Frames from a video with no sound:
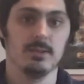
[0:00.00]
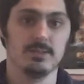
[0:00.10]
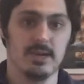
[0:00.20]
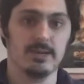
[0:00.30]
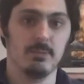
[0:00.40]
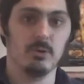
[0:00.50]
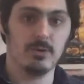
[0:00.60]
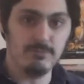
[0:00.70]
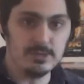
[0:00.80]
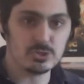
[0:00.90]
The
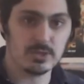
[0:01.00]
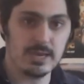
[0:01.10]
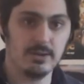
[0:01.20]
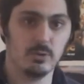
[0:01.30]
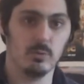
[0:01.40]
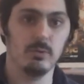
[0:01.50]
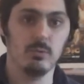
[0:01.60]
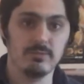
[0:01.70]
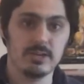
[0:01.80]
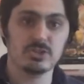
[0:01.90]
documentary feature category
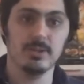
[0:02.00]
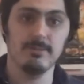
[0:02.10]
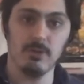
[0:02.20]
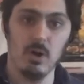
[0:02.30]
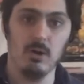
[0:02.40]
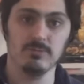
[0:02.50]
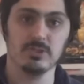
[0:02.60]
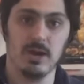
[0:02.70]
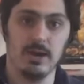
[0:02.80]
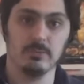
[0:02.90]
would eventually evolve
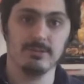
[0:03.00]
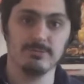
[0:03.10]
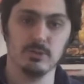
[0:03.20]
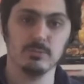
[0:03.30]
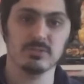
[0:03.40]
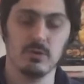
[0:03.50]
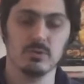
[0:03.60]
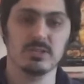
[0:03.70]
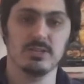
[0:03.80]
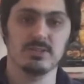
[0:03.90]
into honoring films
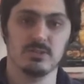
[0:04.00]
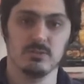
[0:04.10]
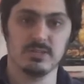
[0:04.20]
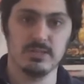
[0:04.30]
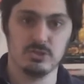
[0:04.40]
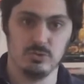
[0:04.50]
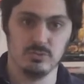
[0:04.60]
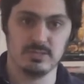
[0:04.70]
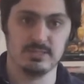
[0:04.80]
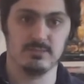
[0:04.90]
focused on serious
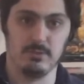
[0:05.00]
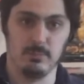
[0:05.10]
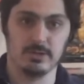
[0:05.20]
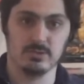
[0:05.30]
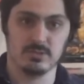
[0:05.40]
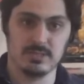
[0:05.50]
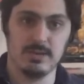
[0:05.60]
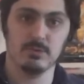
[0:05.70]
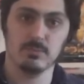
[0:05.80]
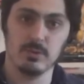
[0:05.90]
issues as the filmmakers
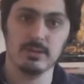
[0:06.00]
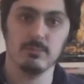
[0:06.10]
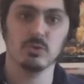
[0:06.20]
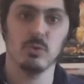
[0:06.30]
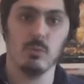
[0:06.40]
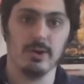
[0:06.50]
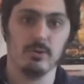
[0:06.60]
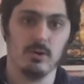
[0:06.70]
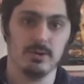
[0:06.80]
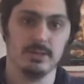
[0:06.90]
attempt to bring them to a
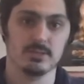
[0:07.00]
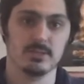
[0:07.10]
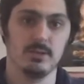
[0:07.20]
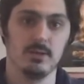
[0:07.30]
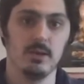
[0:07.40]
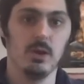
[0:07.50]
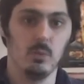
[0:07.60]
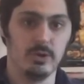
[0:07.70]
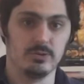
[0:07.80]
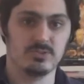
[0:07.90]
wider audience.
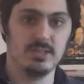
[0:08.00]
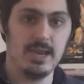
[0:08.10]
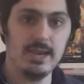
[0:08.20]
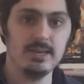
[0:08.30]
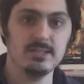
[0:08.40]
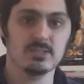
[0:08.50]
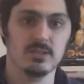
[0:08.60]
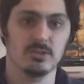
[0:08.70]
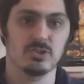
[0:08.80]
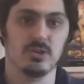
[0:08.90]
Winners in the 80s
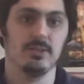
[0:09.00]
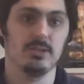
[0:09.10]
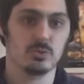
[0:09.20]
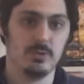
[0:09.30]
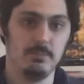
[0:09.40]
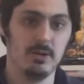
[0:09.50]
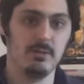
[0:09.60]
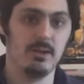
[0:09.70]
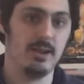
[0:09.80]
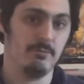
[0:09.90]
touched on the treatment
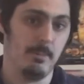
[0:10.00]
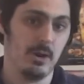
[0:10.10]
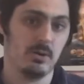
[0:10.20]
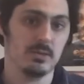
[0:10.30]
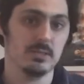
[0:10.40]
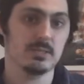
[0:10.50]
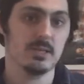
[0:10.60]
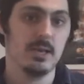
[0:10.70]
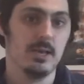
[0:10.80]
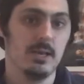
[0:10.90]
of Native Americans,